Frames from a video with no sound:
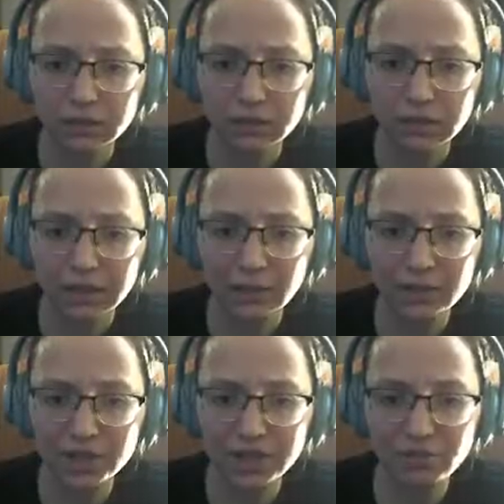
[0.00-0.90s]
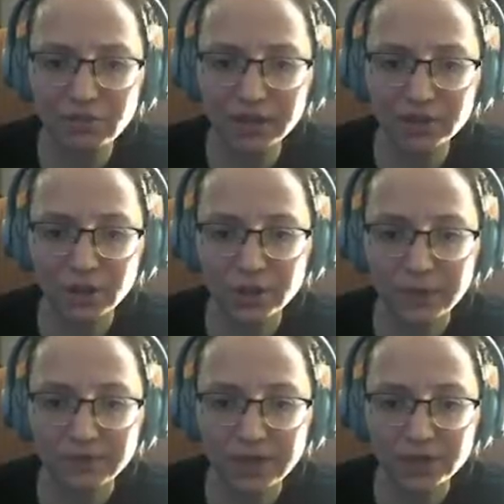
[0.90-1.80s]
I wish I knew how to charge my
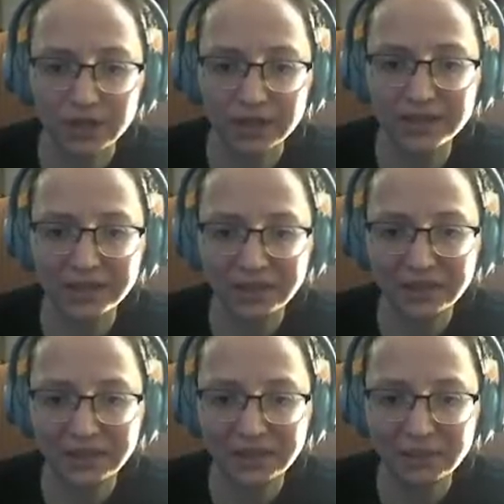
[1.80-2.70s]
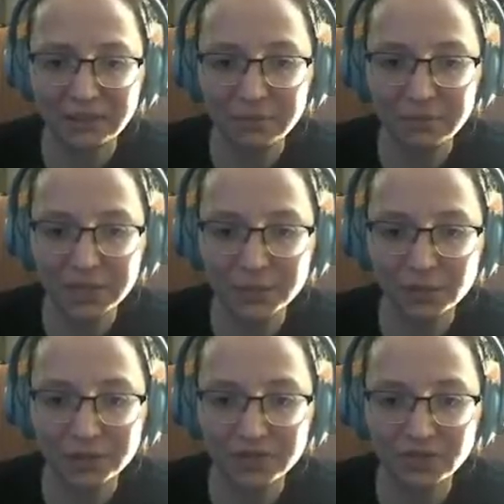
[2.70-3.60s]
flashlight. It would be much more
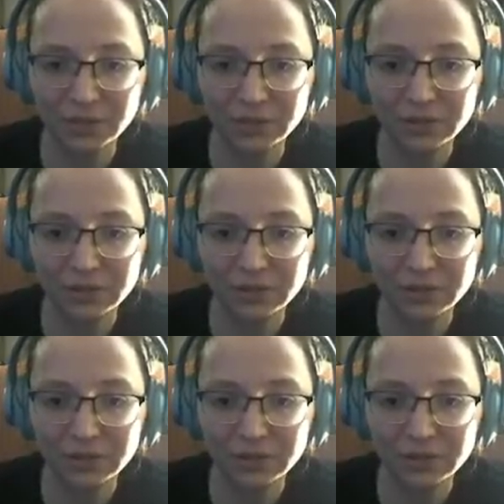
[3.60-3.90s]
useful.